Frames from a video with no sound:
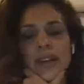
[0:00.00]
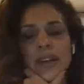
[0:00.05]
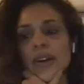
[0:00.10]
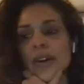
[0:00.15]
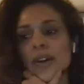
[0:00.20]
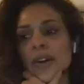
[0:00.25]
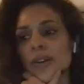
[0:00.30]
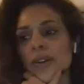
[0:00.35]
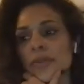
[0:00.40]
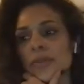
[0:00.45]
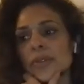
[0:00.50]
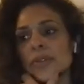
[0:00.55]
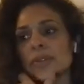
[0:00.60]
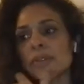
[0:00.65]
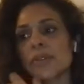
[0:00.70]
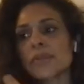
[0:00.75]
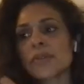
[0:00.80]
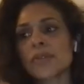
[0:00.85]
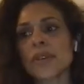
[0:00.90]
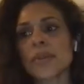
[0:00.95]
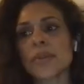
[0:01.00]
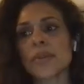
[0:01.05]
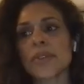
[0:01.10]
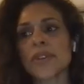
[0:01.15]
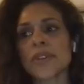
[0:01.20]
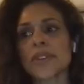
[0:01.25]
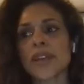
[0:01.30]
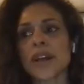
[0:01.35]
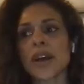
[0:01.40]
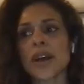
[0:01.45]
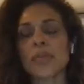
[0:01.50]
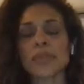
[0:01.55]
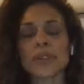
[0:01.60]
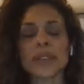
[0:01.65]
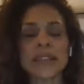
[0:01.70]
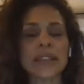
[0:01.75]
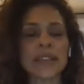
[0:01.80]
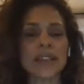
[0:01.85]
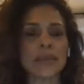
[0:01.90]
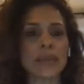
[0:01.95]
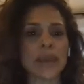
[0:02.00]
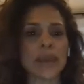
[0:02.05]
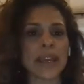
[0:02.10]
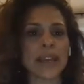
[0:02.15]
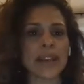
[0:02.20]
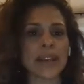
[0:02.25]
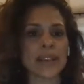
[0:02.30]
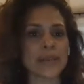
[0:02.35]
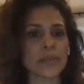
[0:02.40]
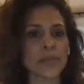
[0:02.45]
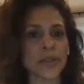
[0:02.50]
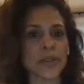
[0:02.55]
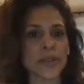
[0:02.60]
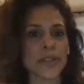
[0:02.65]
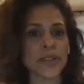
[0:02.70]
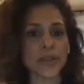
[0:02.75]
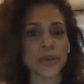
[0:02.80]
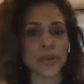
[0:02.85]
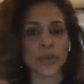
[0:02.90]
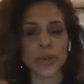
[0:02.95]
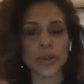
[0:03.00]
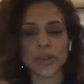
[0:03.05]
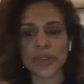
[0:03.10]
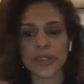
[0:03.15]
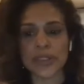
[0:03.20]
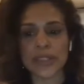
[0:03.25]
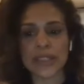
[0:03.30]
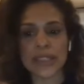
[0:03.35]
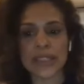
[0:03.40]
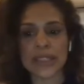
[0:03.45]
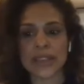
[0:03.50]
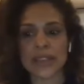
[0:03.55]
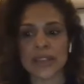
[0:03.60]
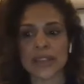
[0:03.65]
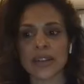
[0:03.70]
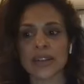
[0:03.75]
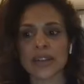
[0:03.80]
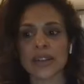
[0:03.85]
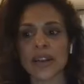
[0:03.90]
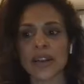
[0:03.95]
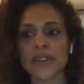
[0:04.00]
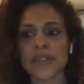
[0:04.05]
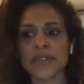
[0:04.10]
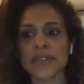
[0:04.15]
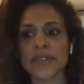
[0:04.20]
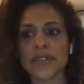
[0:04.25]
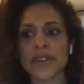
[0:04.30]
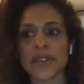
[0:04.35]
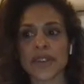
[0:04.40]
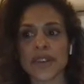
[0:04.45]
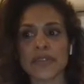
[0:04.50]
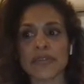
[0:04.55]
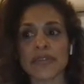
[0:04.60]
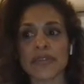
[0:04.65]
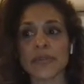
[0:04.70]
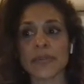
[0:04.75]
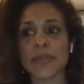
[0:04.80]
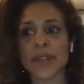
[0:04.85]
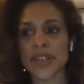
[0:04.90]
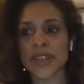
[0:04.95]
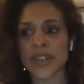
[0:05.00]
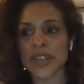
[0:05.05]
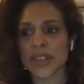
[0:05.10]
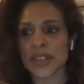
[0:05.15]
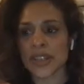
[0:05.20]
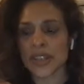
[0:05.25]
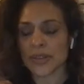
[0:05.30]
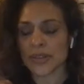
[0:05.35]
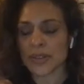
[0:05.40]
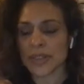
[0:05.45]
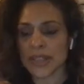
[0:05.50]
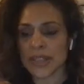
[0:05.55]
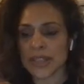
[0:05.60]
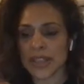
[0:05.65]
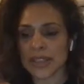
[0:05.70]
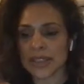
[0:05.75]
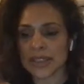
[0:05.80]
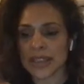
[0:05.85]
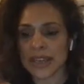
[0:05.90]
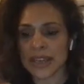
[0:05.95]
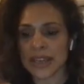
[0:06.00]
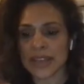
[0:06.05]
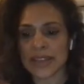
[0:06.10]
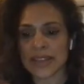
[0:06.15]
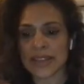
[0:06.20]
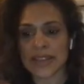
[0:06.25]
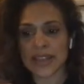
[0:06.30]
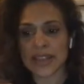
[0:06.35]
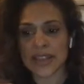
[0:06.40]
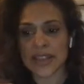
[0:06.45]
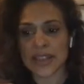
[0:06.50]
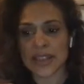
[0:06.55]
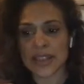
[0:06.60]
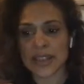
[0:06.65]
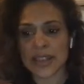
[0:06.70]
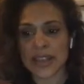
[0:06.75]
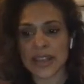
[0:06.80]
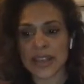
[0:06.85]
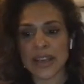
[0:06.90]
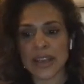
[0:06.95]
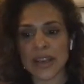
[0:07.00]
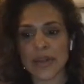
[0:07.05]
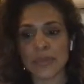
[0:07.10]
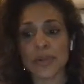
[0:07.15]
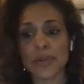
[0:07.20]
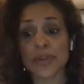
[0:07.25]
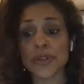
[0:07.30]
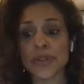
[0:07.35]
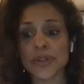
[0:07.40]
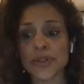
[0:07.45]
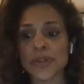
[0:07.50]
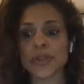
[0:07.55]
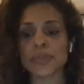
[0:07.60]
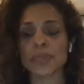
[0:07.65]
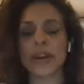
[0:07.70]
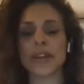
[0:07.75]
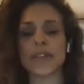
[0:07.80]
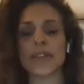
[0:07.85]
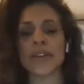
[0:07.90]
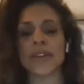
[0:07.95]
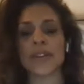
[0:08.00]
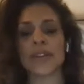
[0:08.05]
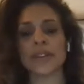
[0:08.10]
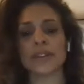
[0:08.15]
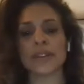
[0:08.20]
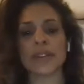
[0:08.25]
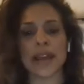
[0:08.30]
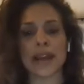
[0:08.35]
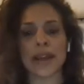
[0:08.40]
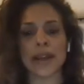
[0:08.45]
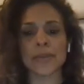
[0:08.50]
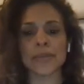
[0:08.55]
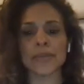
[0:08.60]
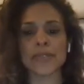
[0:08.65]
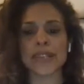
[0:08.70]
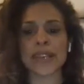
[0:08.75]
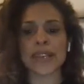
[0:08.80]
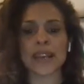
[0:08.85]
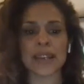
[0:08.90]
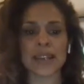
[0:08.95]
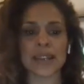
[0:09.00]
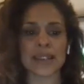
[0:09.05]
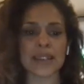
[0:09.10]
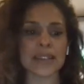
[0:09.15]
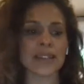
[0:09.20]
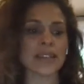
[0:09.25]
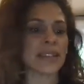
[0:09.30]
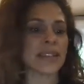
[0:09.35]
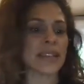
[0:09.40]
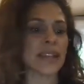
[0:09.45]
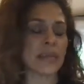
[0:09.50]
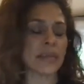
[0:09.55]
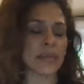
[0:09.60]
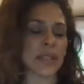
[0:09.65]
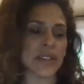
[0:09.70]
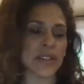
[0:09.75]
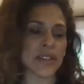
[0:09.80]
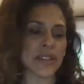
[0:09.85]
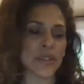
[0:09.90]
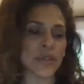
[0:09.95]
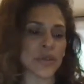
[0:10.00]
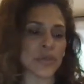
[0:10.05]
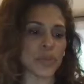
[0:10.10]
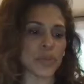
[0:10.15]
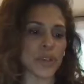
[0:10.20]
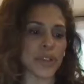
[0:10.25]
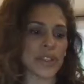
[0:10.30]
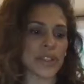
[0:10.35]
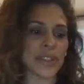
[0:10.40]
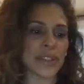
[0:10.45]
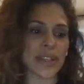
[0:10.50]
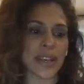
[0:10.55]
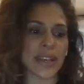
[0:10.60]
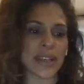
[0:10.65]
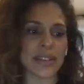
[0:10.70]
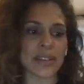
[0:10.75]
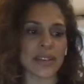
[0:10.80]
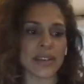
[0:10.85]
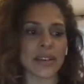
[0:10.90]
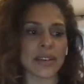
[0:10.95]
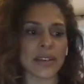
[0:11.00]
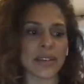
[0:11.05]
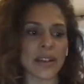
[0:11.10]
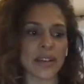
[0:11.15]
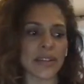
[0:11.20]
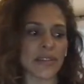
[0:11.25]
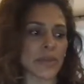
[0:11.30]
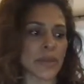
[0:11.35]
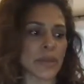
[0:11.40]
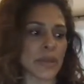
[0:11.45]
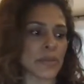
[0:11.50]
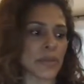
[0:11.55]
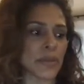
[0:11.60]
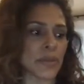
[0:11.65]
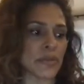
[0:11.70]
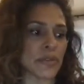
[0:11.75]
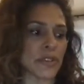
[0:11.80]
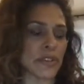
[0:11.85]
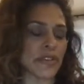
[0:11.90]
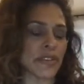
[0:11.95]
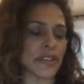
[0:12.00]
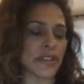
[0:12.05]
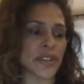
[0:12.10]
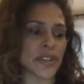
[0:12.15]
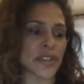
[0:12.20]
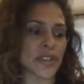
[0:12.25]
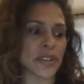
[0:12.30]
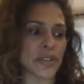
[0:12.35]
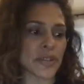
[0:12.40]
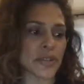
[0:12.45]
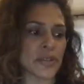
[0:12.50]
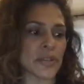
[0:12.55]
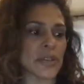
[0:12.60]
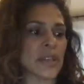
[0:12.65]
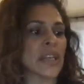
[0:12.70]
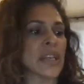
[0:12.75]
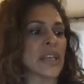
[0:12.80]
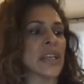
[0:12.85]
are some of the top leading pain experts in the world. And a lot of the information that you see online is actually produced by their labs, and namely the two books that a lot of people refer to